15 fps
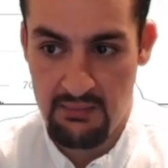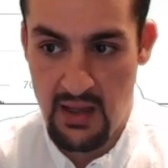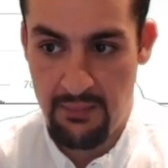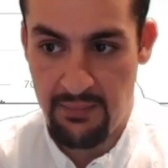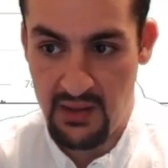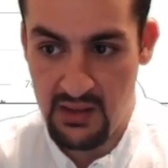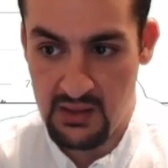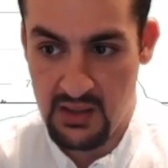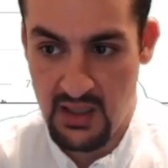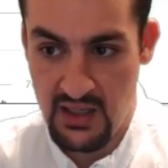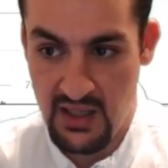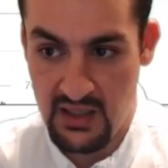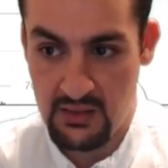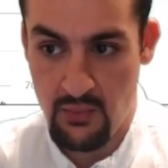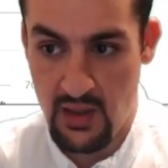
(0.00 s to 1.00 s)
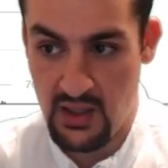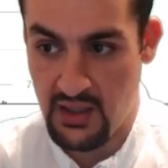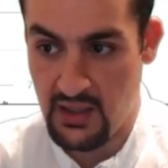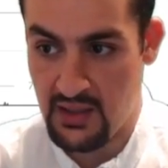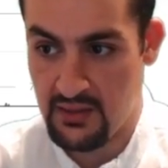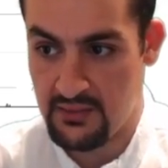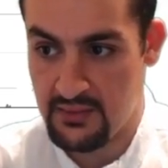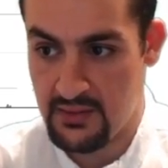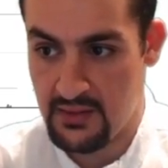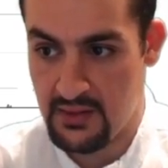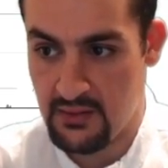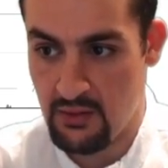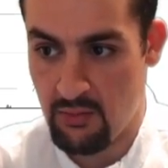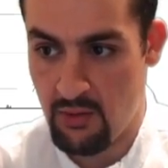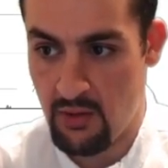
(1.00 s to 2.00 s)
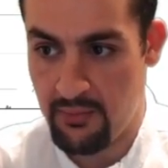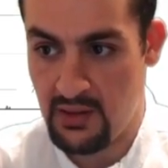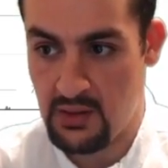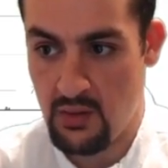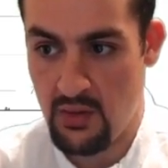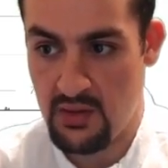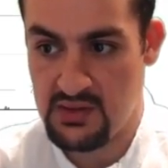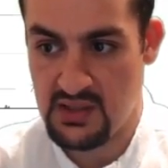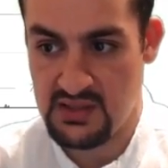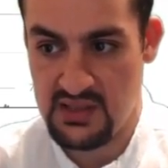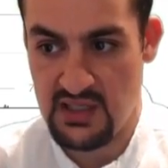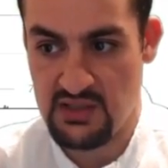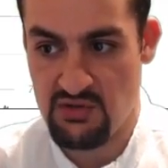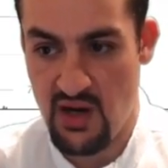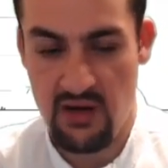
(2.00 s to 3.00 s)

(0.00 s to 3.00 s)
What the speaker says: in my Bitconnect wallet. No more Bitcoins because I